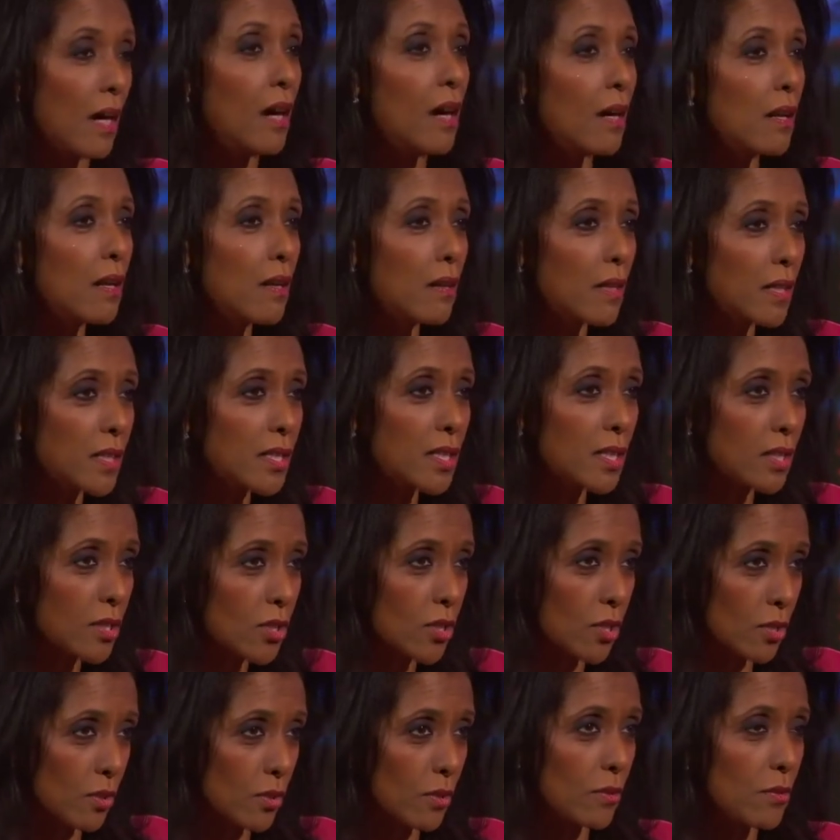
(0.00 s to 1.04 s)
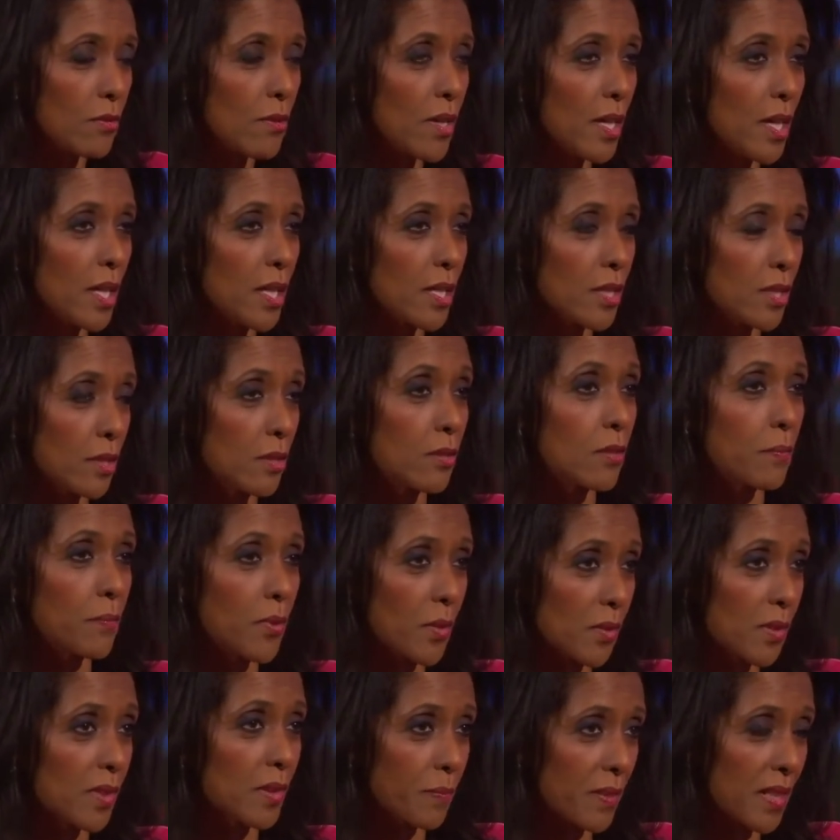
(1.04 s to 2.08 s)
alerted you to the
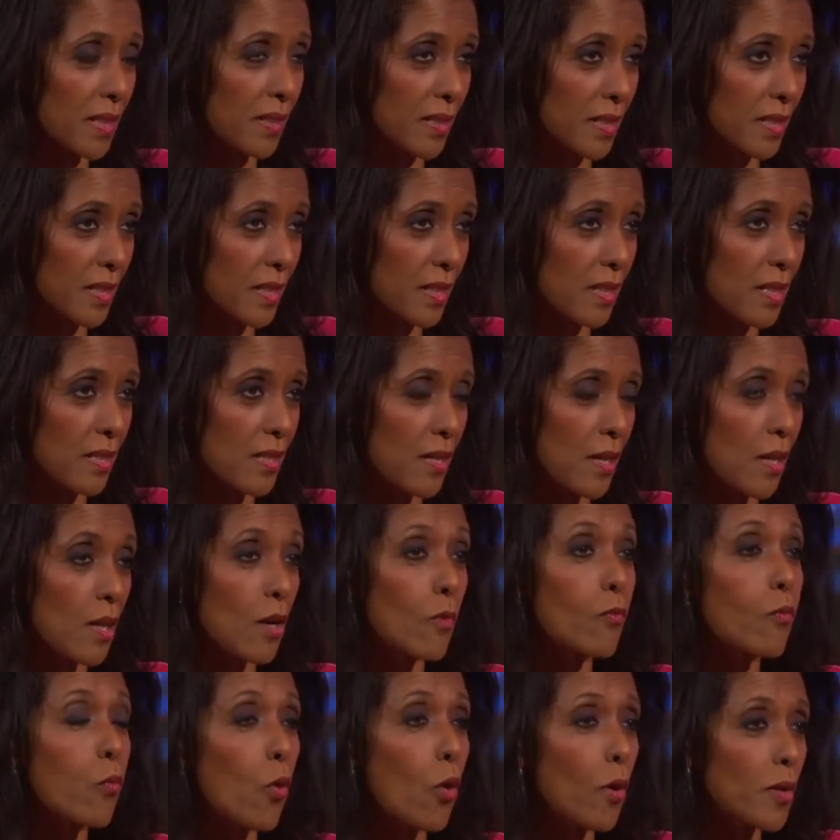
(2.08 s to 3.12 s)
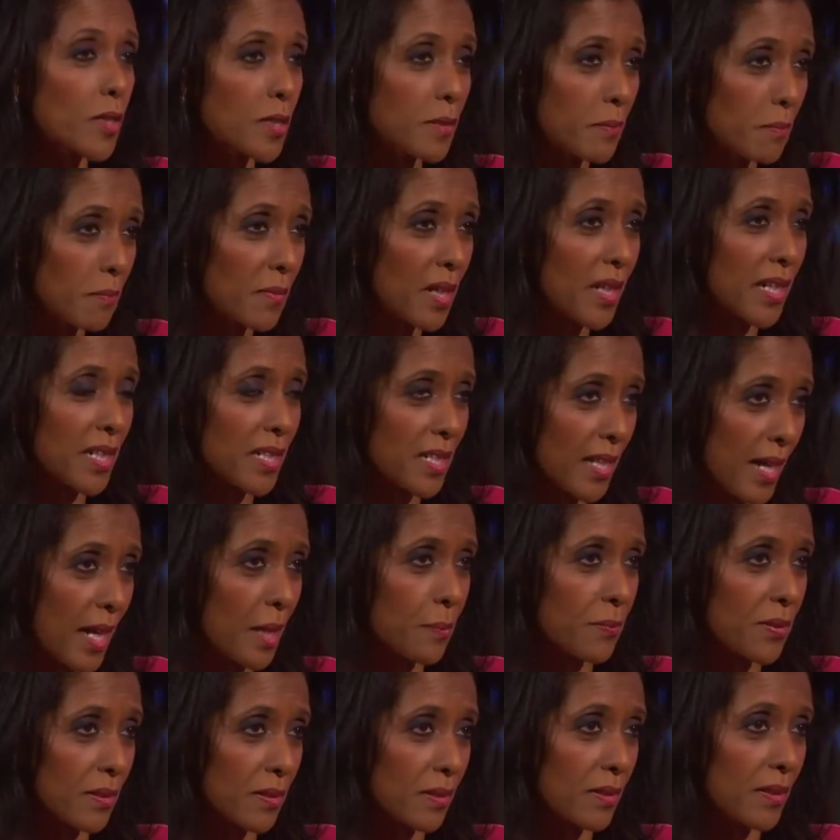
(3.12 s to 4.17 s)
possibility of what might
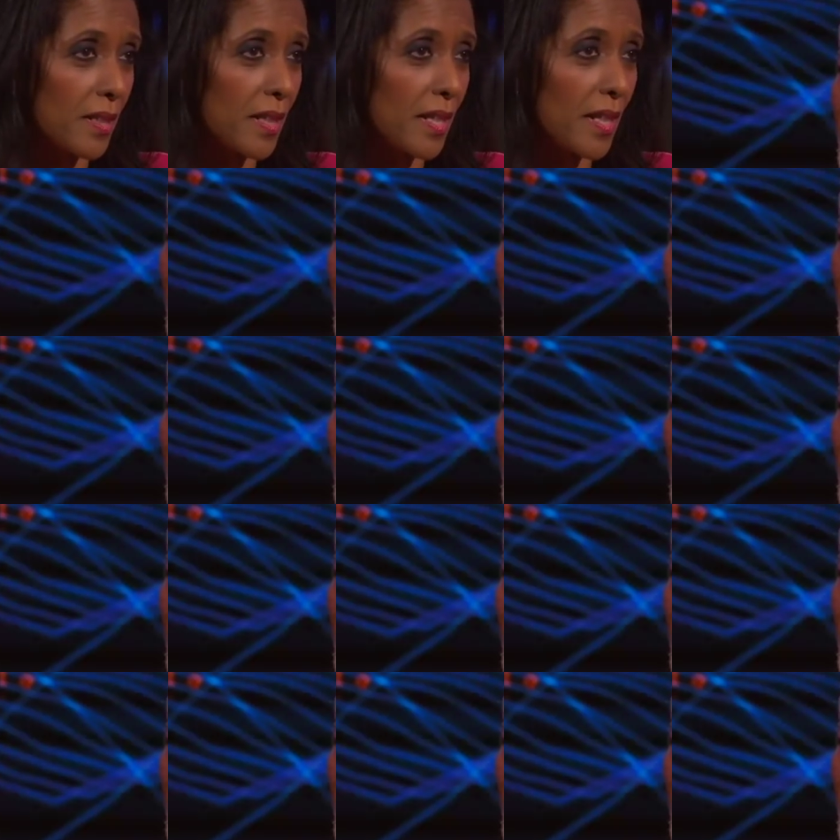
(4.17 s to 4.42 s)
happen,